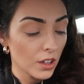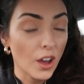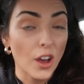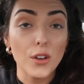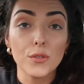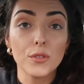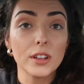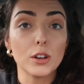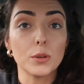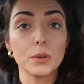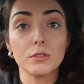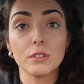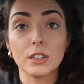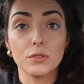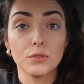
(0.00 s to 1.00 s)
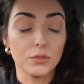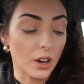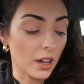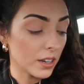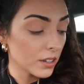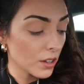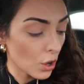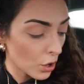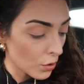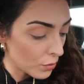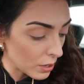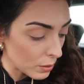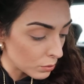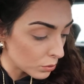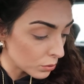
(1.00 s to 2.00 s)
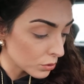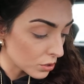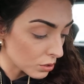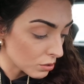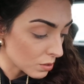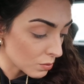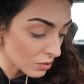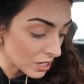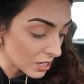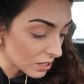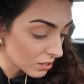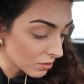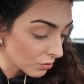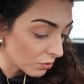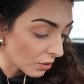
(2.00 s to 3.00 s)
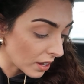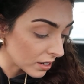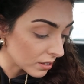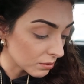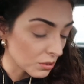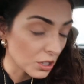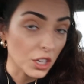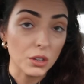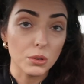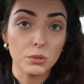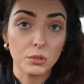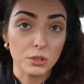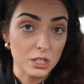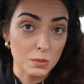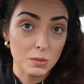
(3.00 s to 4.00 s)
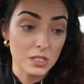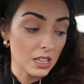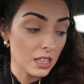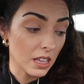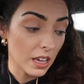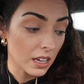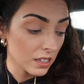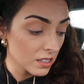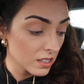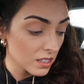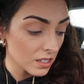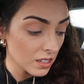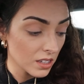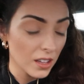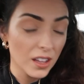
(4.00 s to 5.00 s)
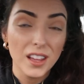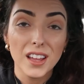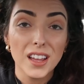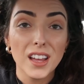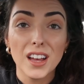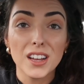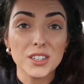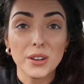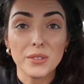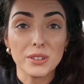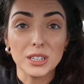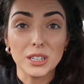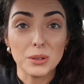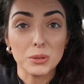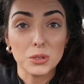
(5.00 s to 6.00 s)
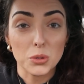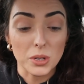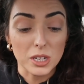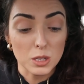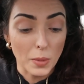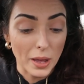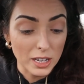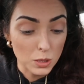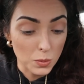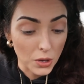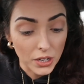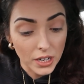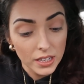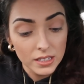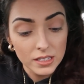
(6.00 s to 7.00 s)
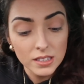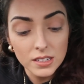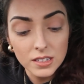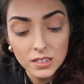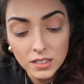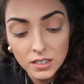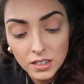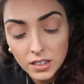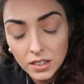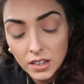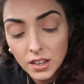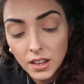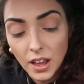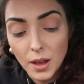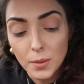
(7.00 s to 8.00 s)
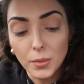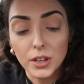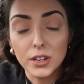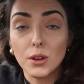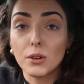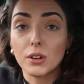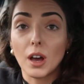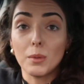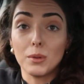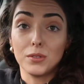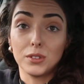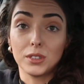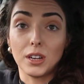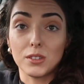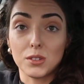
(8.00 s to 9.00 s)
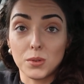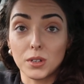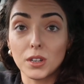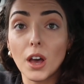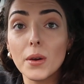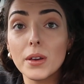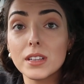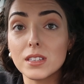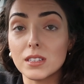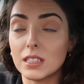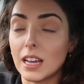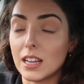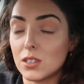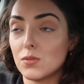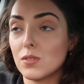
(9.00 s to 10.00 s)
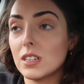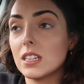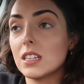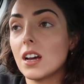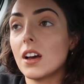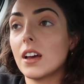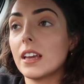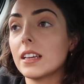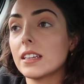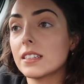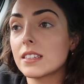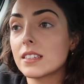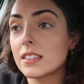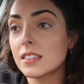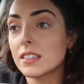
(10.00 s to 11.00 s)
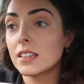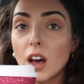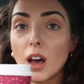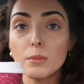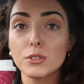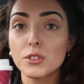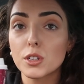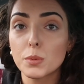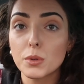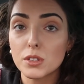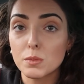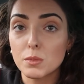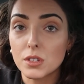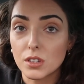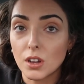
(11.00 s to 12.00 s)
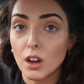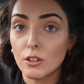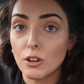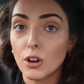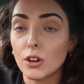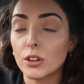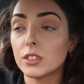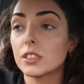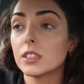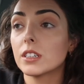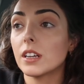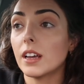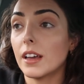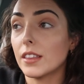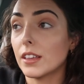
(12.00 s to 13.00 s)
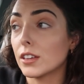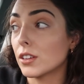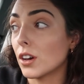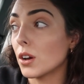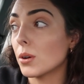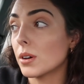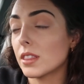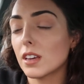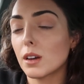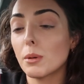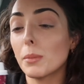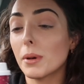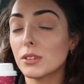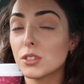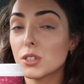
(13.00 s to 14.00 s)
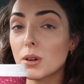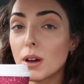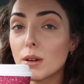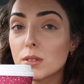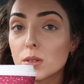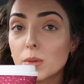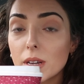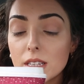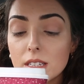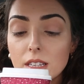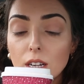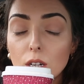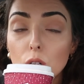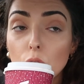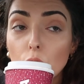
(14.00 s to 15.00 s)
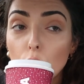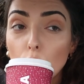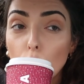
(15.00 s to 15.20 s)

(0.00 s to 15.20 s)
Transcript: hopefully it'll be really fun. Hopefully we'll do some really fun, cute, Christmassy things. I don't really know what to expect, to be honest. Um, I know a couple of the girls who are going, so that's really nice. I'm just gonna put some mascara on and then go. I think I'm about two hours away still.